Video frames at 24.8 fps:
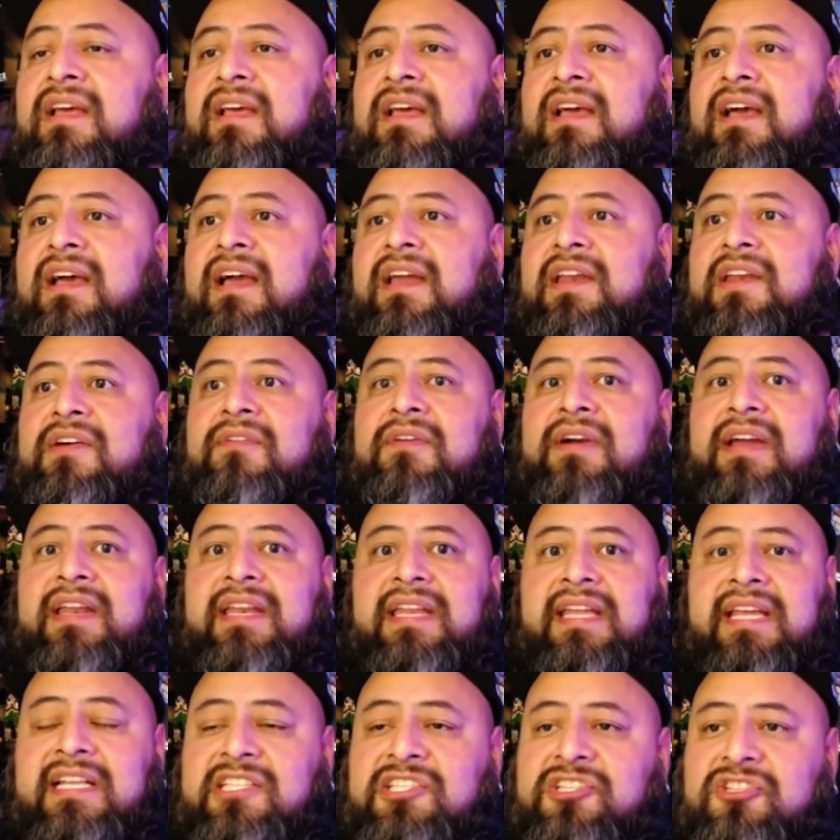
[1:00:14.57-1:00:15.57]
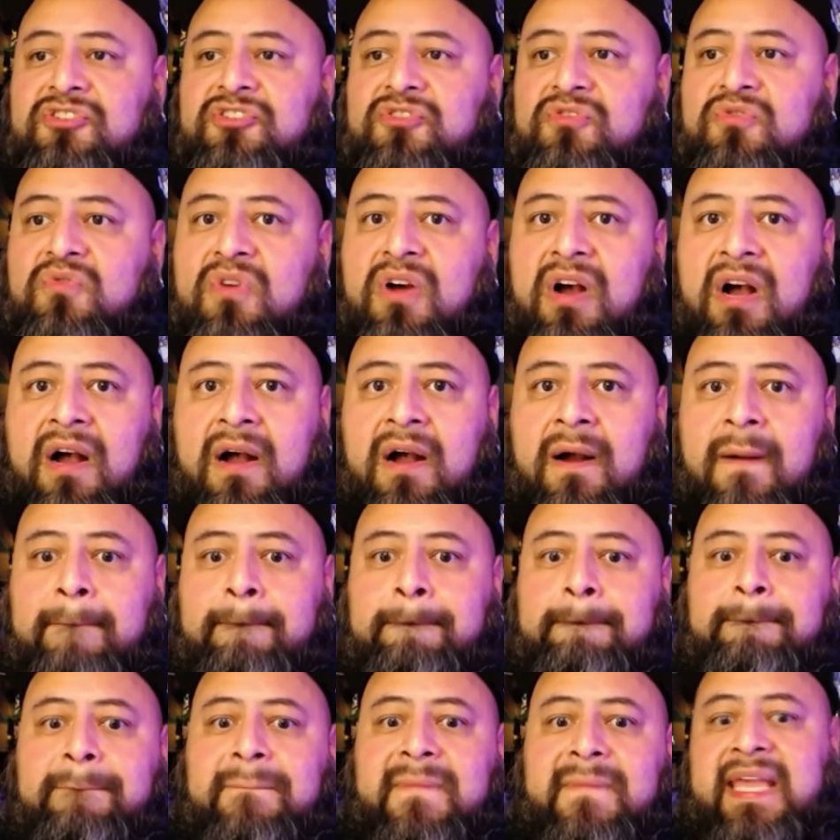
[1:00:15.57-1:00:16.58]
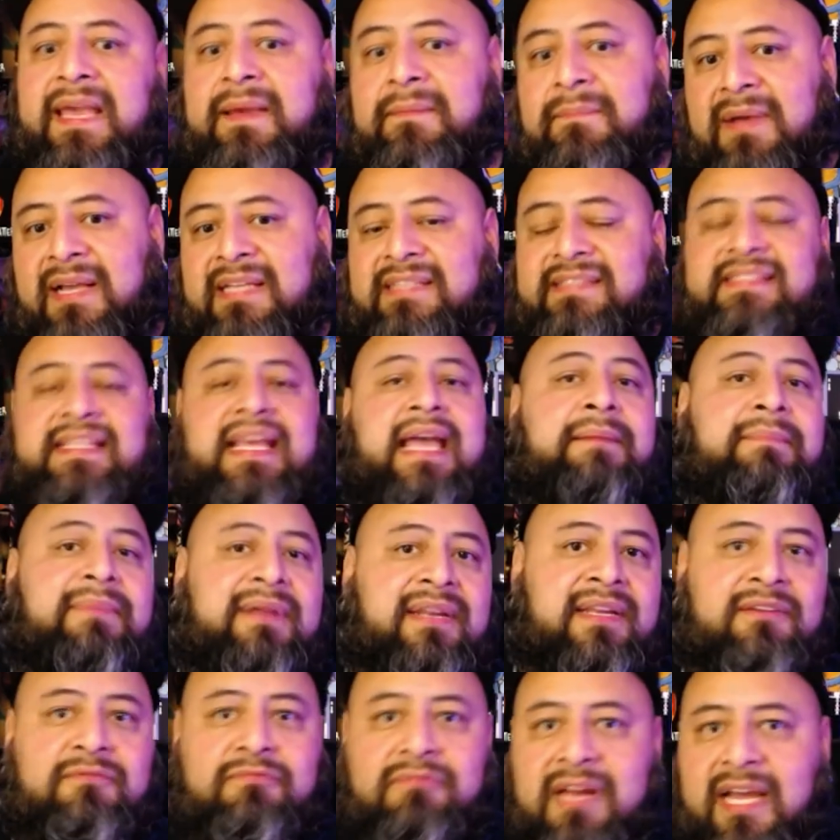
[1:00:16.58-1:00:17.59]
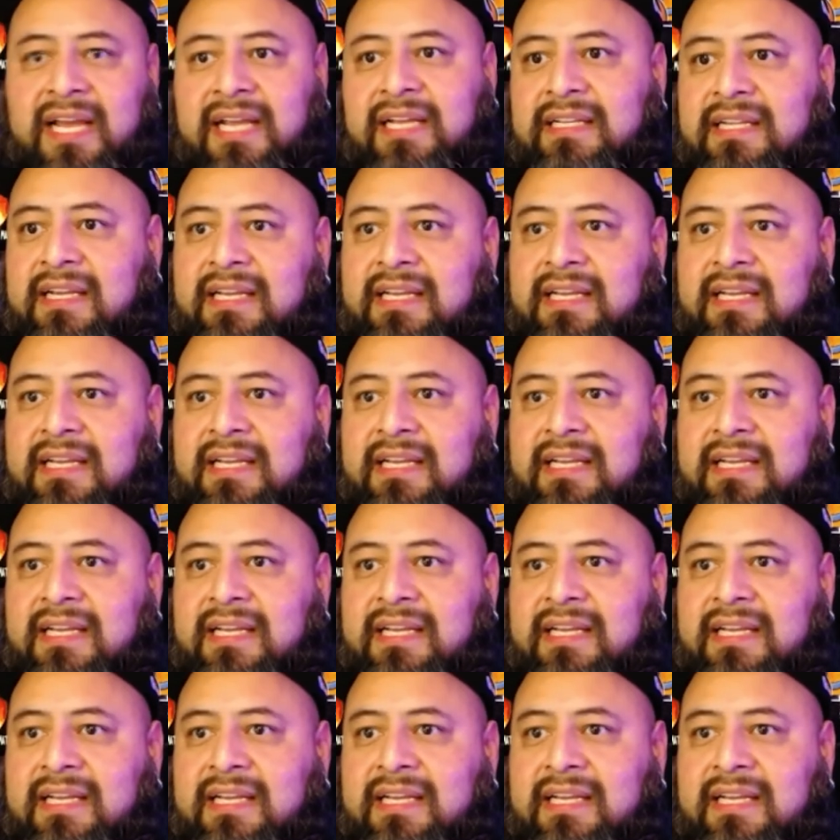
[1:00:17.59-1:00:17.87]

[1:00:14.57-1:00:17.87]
I know I need to um, get my stamina right.